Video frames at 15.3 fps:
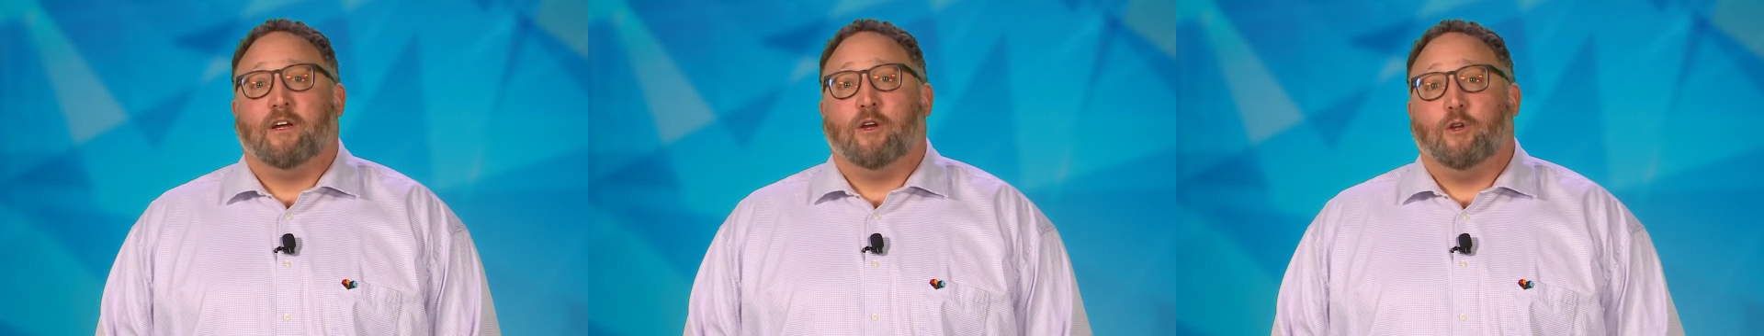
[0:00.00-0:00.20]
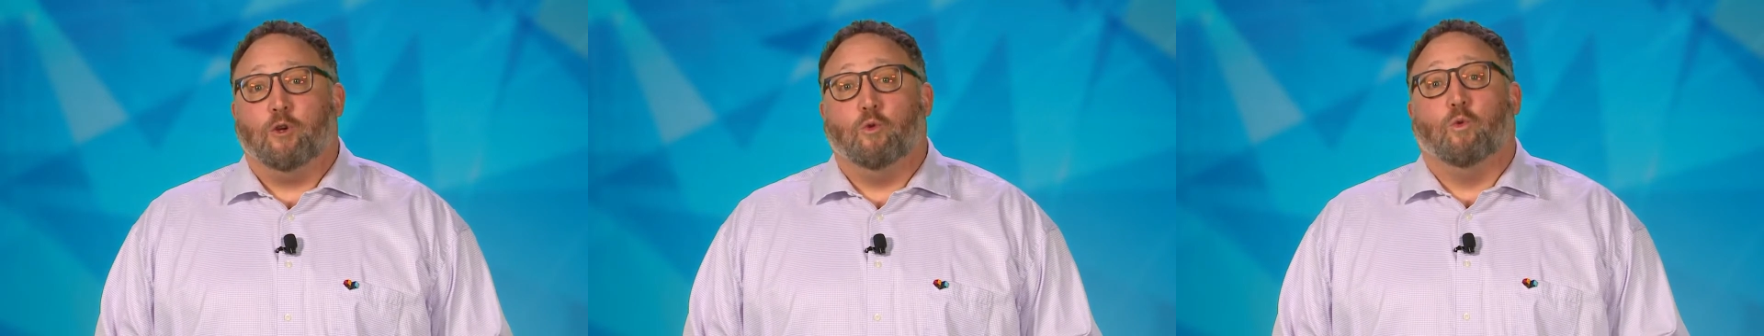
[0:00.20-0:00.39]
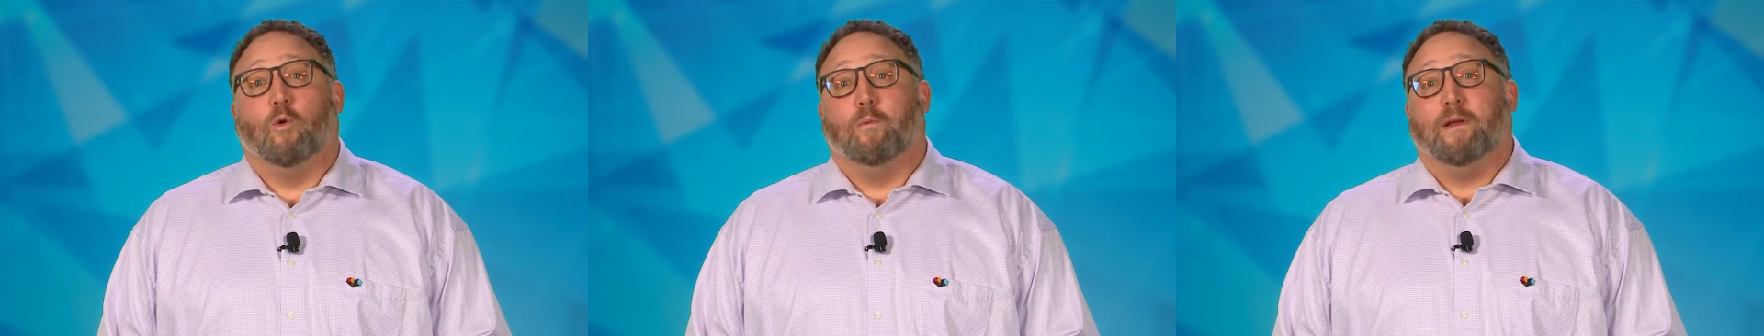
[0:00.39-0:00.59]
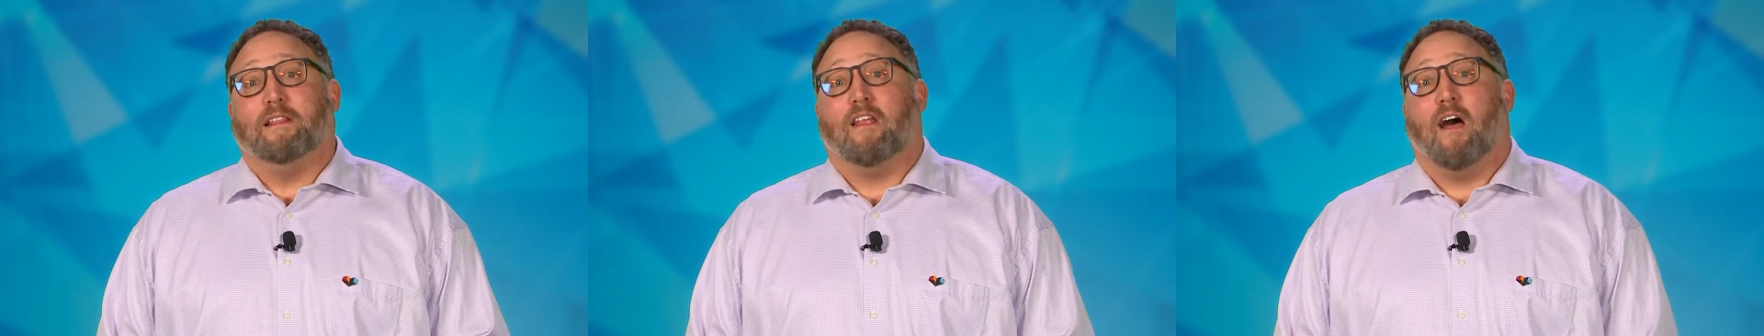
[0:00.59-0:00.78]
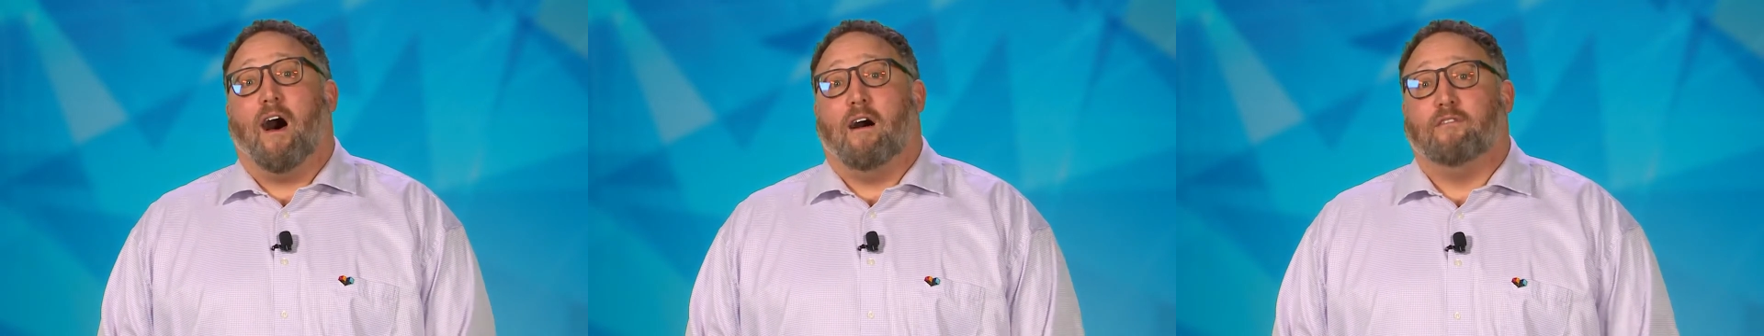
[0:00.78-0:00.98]
you will be
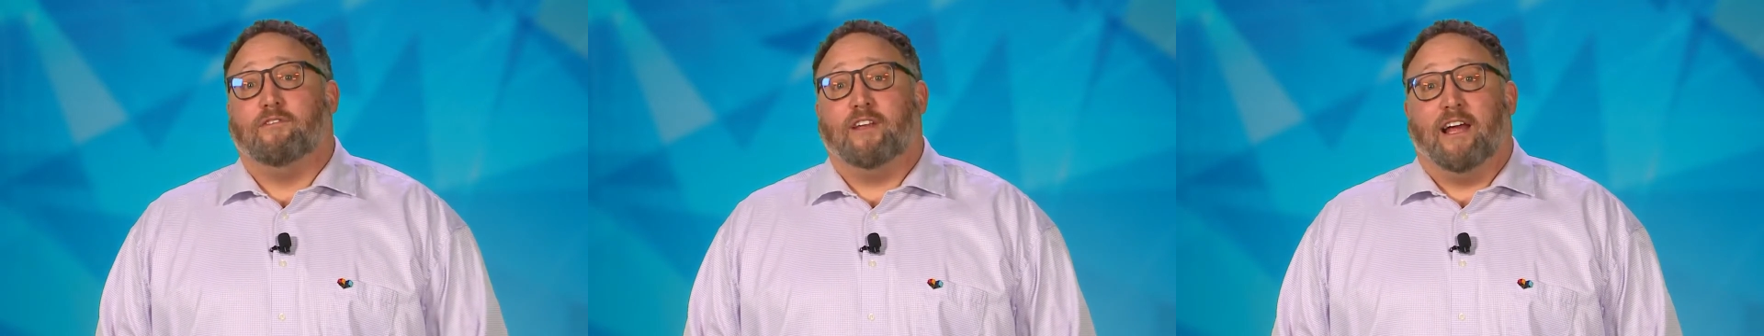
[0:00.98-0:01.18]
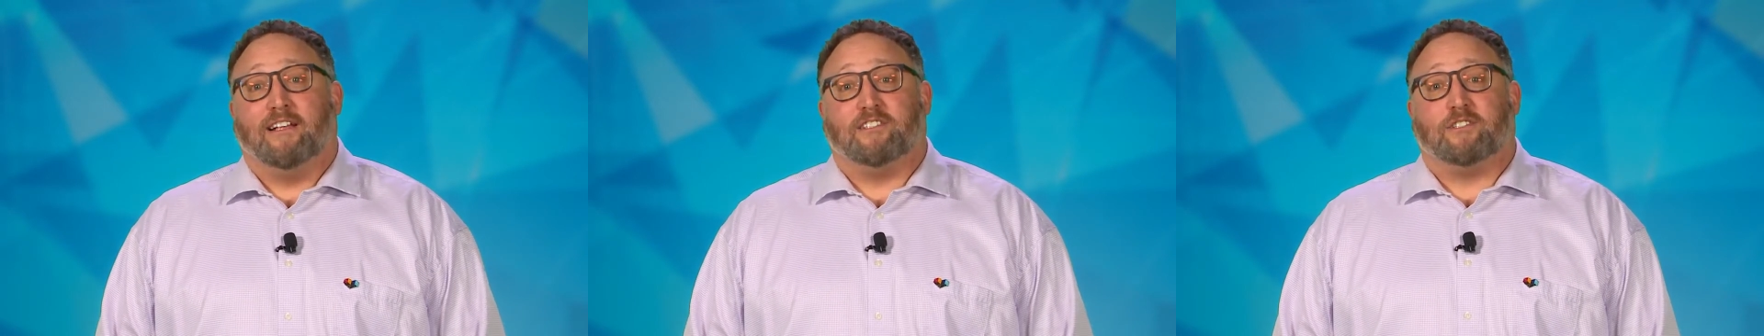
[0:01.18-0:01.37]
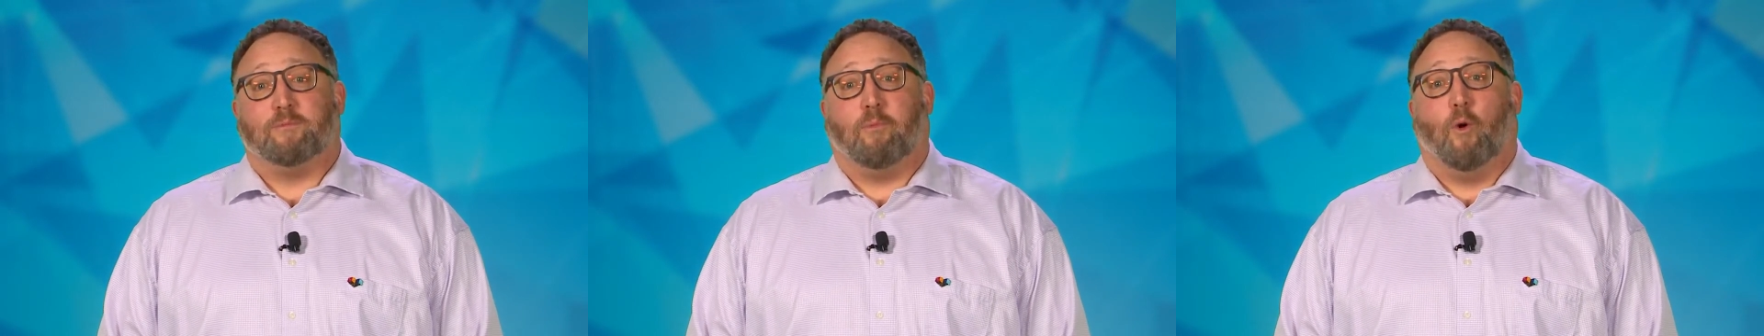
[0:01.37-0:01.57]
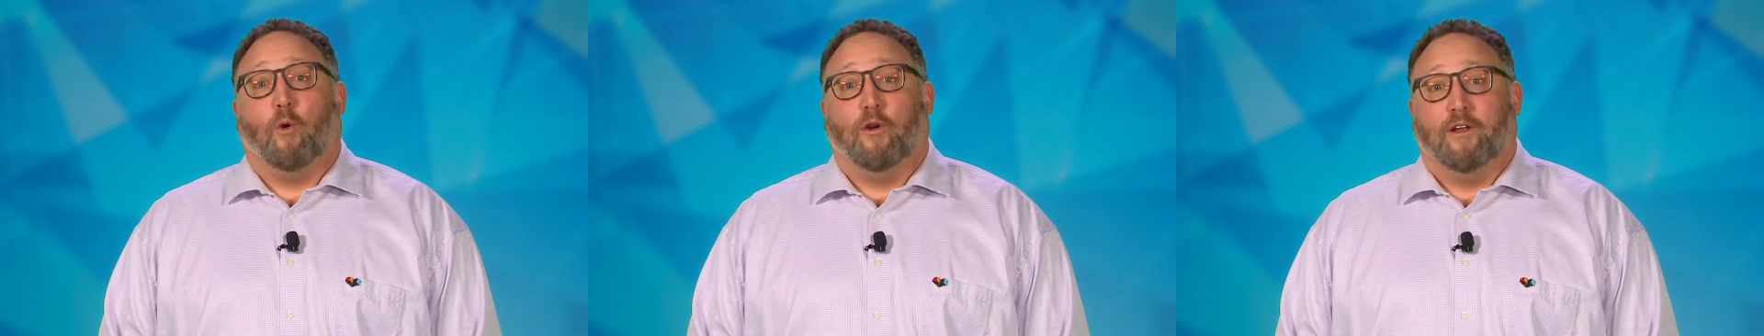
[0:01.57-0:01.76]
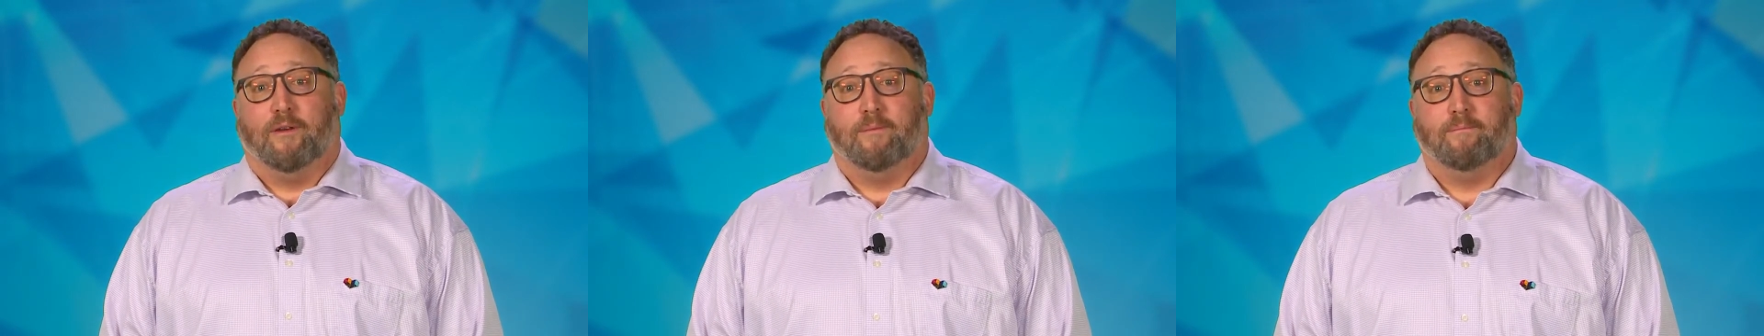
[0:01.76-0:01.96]
loved and
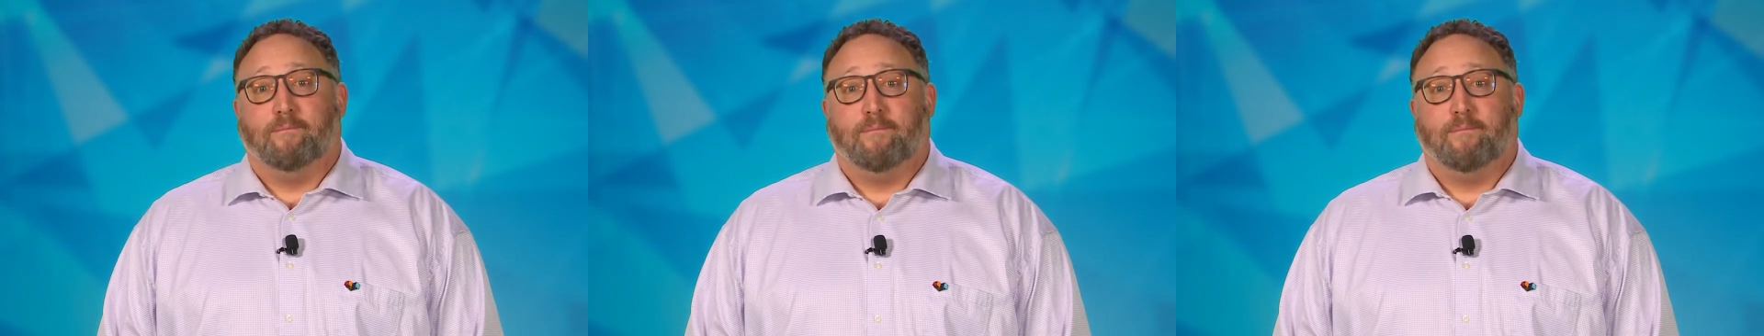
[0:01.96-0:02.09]
supported.